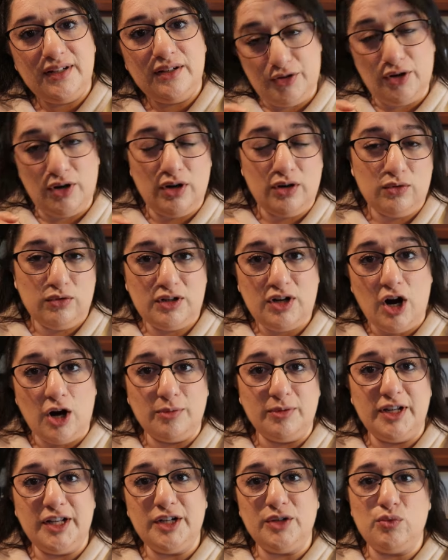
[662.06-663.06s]
the
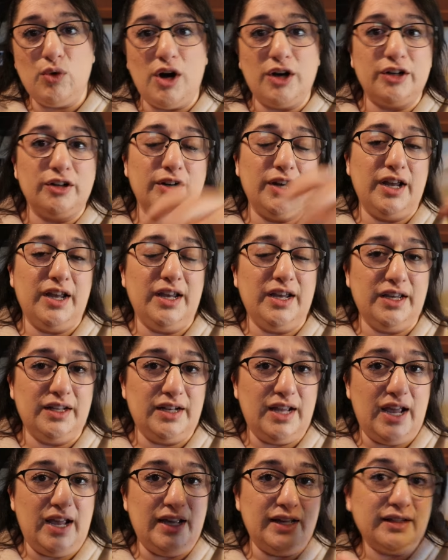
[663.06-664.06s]
carbonated water
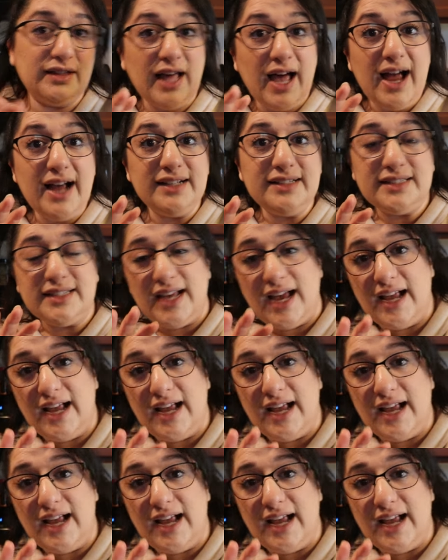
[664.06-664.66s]
in a glass